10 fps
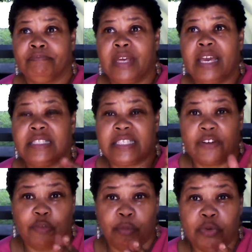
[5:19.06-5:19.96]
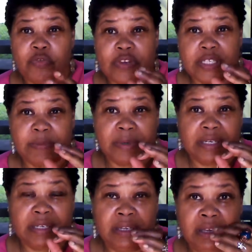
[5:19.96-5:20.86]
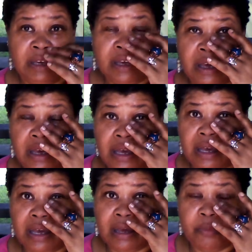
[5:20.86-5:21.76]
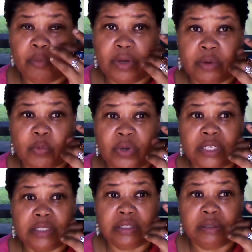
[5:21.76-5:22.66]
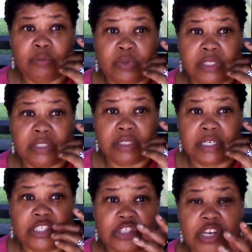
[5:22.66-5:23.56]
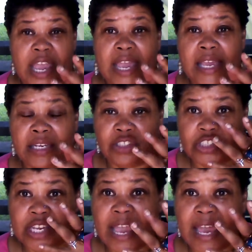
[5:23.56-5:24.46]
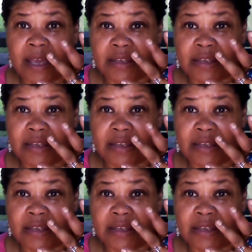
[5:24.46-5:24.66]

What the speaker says: they had several movies, but when Jane, she